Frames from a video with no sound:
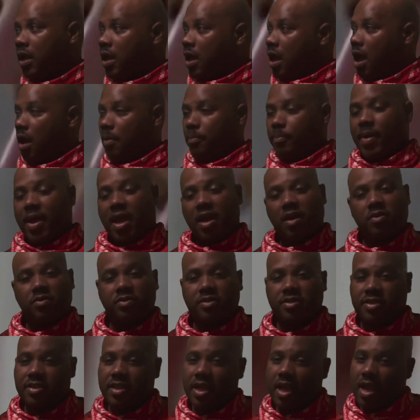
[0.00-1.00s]
I'm back on
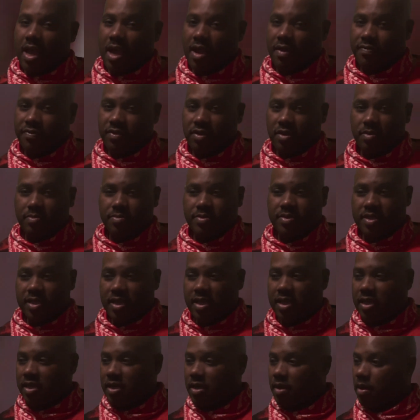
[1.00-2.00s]
the staff, you know what I'm
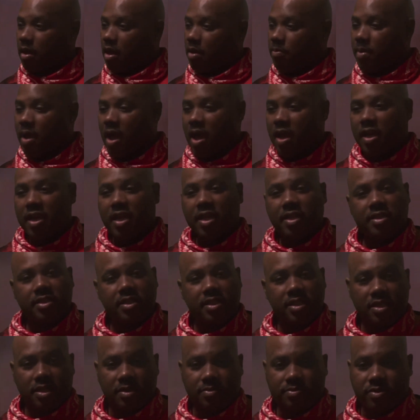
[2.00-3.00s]
saying? I'm hollering at them.